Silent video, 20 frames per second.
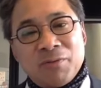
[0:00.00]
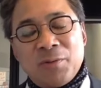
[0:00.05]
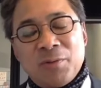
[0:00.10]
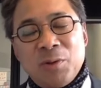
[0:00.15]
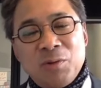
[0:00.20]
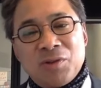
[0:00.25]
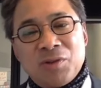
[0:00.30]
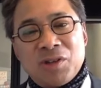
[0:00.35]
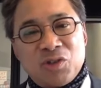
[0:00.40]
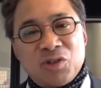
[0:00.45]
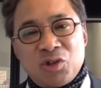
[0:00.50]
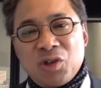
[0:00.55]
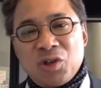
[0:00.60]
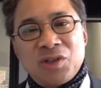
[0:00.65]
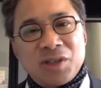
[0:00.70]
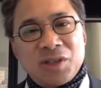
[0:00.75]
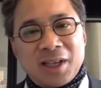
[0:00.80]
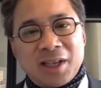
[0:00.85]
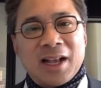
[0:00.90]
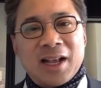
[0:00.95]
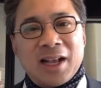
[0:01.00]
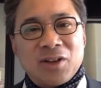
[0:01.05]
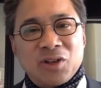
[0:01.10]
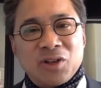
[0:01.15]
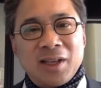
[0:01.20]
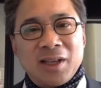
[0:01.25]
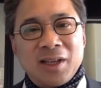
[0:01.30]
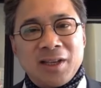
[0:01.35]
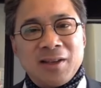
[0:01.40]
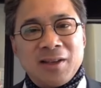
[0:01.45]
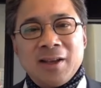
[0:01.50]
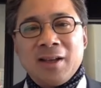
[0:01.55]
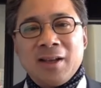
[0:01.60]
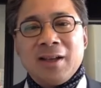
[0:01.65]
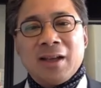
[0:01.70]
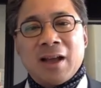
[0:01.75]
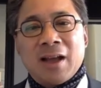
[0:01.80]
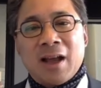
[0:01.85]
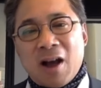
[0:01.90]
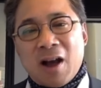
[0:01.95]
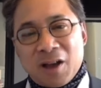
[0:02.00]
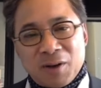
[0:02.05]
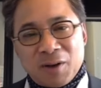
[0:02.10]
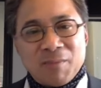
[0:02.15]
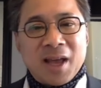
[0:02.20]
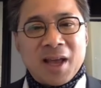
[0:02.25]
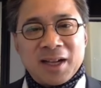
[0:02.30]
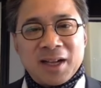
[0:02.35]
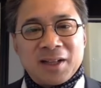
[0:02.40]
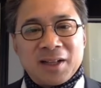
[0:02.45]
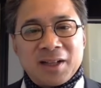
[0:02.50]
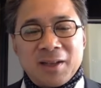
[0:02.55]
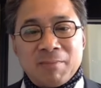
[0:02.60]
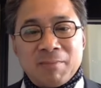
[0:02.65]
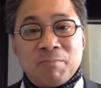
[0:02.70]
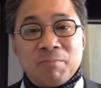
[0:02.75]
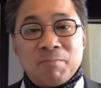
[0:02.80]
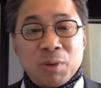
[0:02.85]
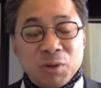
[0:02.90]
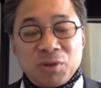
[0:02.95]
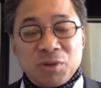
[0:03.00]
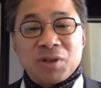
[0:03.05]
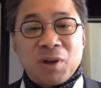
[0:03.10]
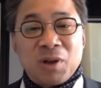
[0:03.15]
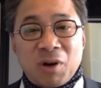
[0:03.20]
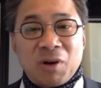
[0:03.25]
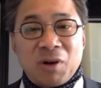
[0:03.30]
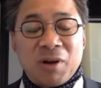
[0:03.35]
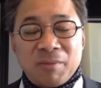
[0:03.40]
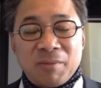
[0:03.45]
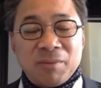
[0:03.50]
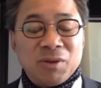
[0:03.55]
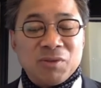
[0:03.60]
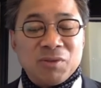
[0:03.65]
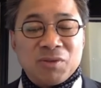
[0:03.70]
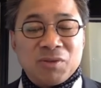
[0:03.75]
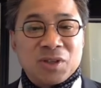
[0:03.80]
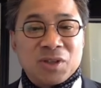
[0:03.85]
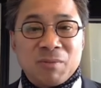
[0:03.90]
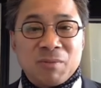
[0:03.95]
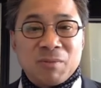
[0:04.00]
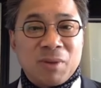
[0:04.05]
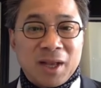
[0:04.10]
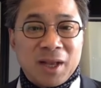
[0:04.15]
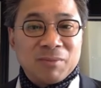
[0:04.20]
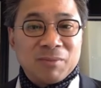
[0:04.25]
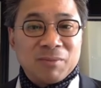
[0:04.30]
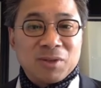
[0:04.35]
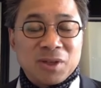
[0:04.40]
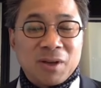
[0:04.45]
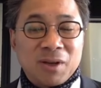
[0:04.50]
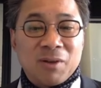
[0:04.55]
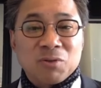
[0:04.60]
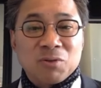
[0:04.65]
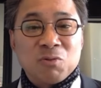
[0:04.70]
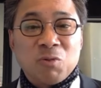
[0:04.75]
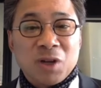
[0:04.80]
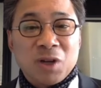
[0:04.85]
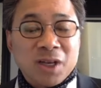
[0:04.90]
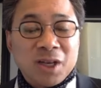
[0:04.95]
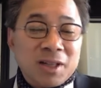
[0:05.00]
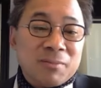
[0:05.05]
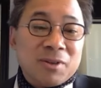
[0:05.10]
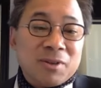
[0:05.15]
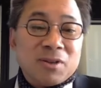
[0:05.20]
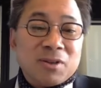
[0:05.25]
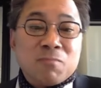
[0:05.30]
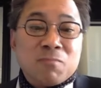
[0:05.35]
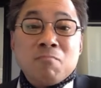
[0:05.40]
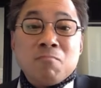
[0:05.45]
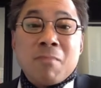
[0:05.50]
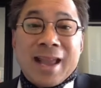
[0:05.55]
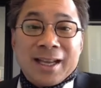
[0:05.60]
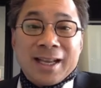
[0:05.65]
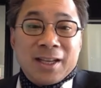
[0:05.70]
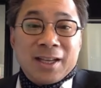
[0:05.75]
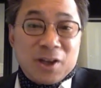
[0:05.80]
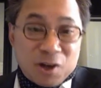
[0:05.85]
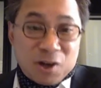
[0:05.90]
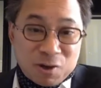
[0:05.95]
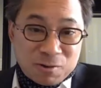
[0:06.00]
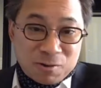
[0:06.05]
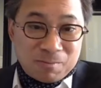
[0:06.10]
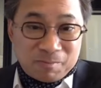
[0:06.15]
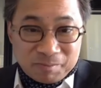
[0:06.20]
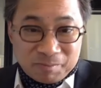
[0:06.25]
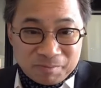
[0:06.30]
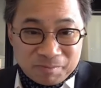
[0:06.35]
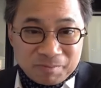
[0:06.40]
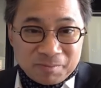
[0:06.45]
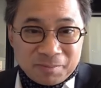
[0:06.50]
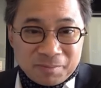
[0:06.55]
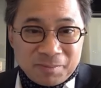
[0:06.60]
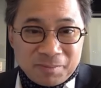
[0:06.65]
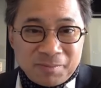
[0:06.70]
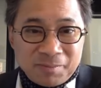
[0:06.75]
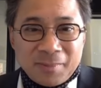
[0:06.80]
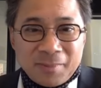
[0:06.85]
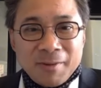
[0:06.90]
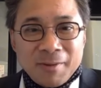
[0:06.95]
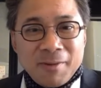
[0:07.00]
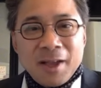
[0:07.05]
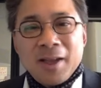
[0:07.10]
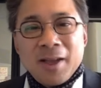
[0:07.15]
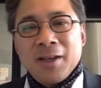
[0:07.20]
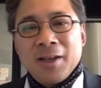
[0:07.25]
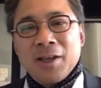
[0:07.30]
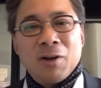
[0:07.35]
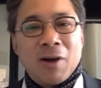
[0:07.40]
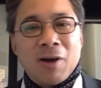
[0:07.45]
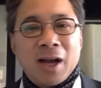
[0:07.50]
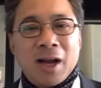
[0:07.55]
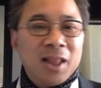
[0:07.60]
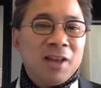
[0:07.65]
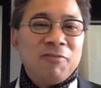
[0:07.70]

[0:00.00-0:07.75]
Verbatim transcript: are foods that just can actually automatically boost our immune system by themselves. One of them is mango. You know, I